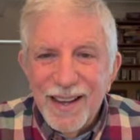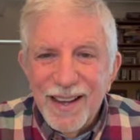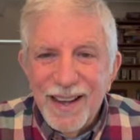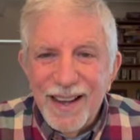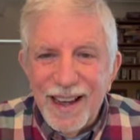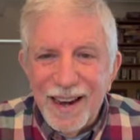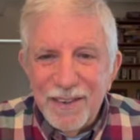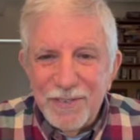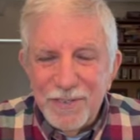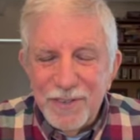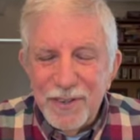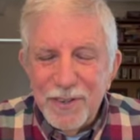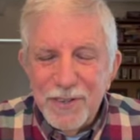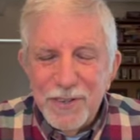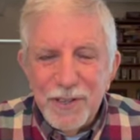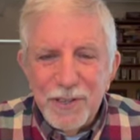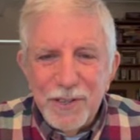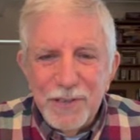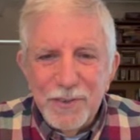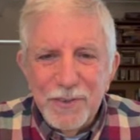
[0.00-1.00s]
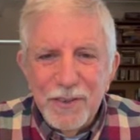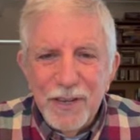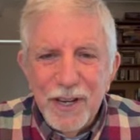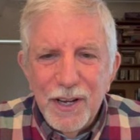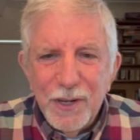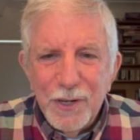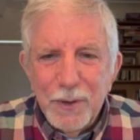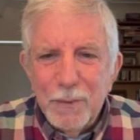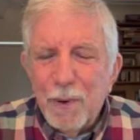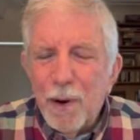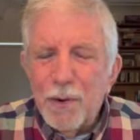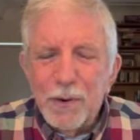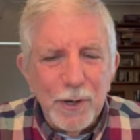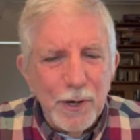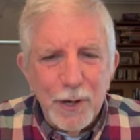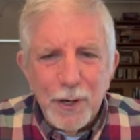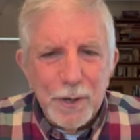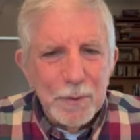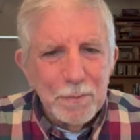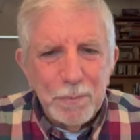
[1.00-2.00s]
And if you do, you won't
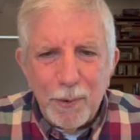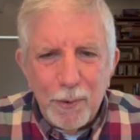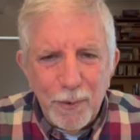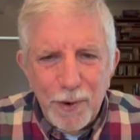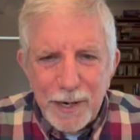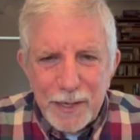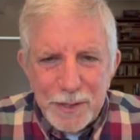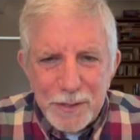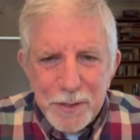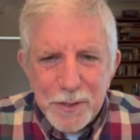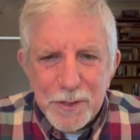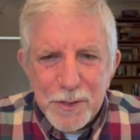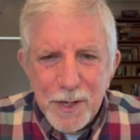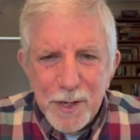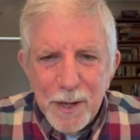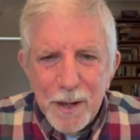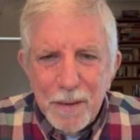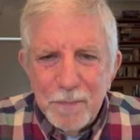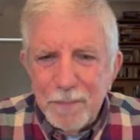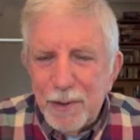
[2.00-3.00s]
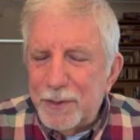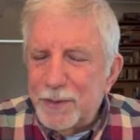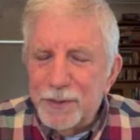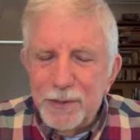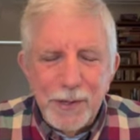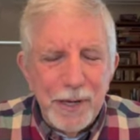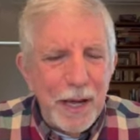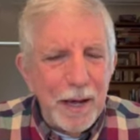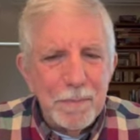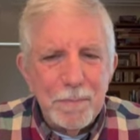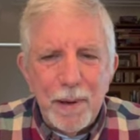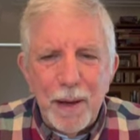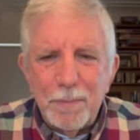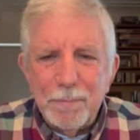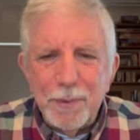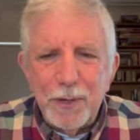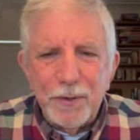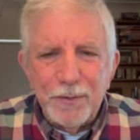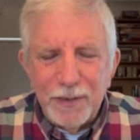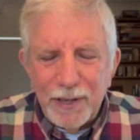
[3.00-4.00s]
earn points, but you'll keep
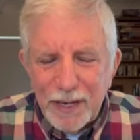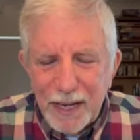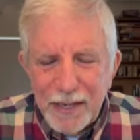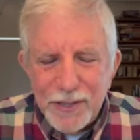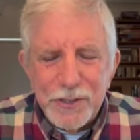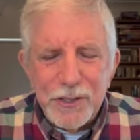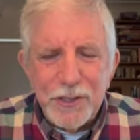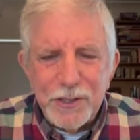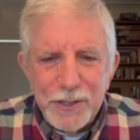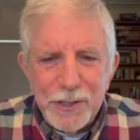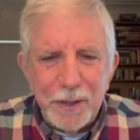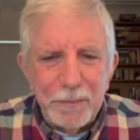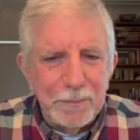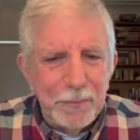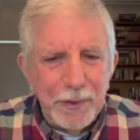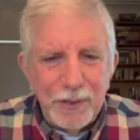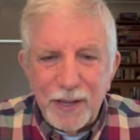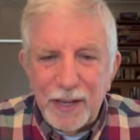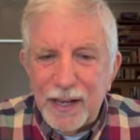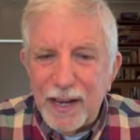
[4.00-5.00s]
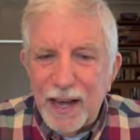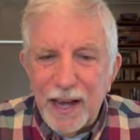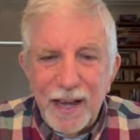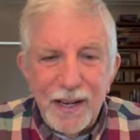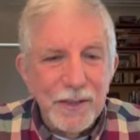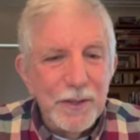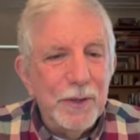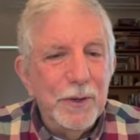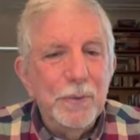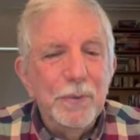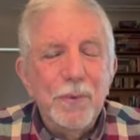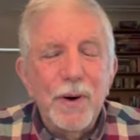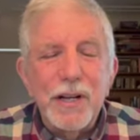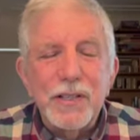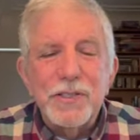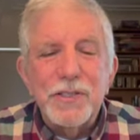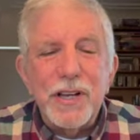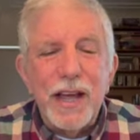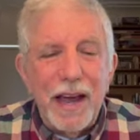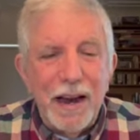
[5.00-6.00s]
up your relationship with the God who
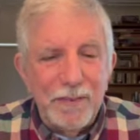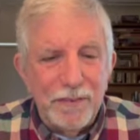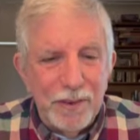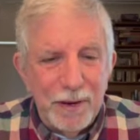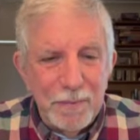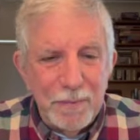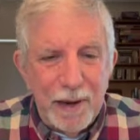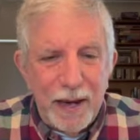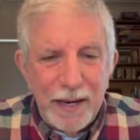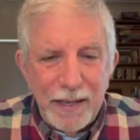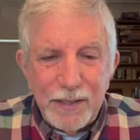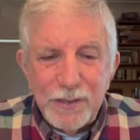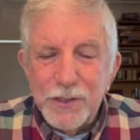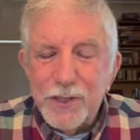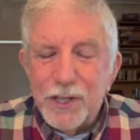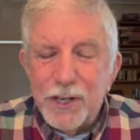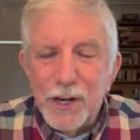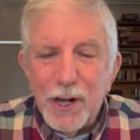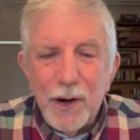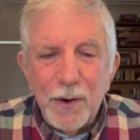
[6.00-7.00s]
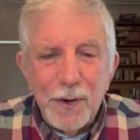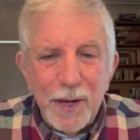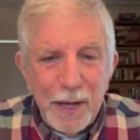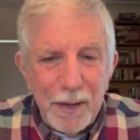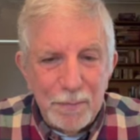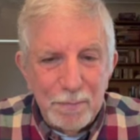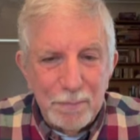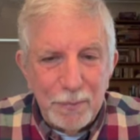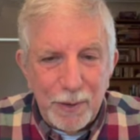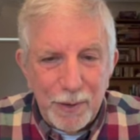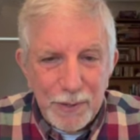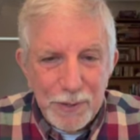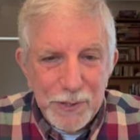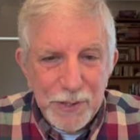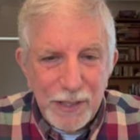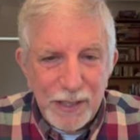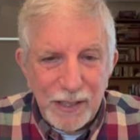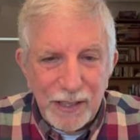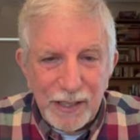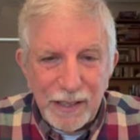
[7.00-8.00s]
wants everybody to know him
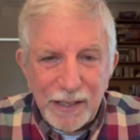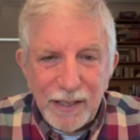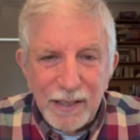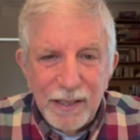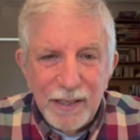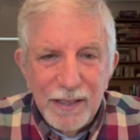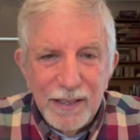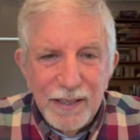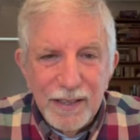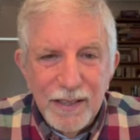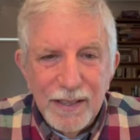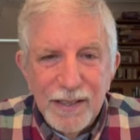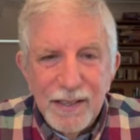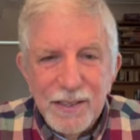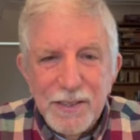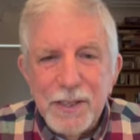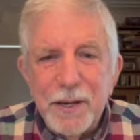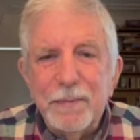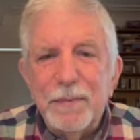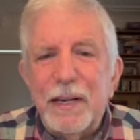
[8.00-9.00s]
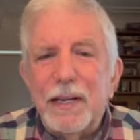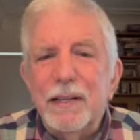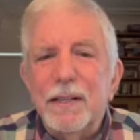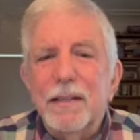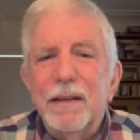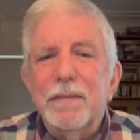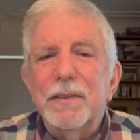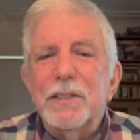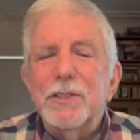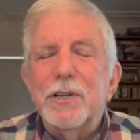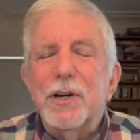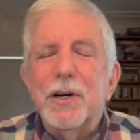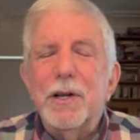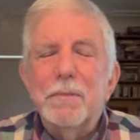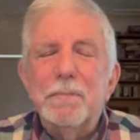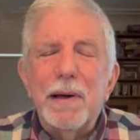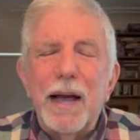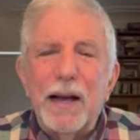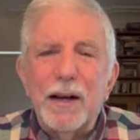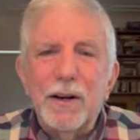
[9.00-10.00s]
personally. Jimmy, let me turn it
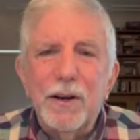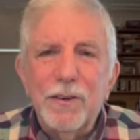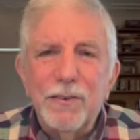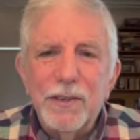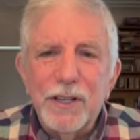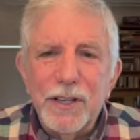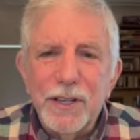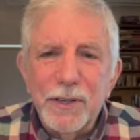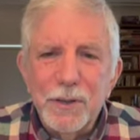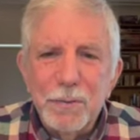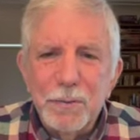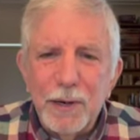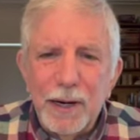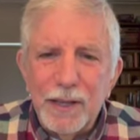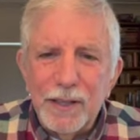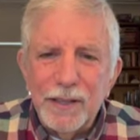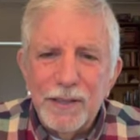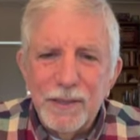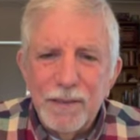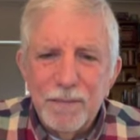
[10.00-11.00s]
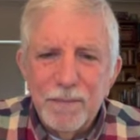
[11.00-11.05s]
back over to you, brother.